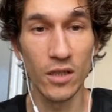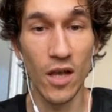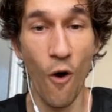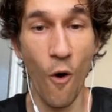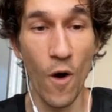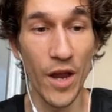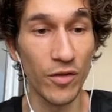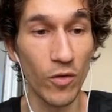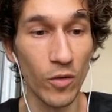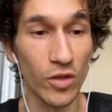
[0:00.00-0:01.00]
Oh,
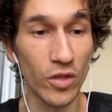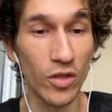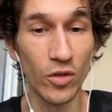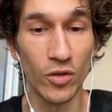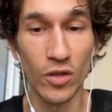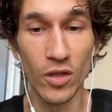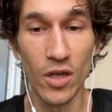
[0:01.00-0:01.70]
it rolls good.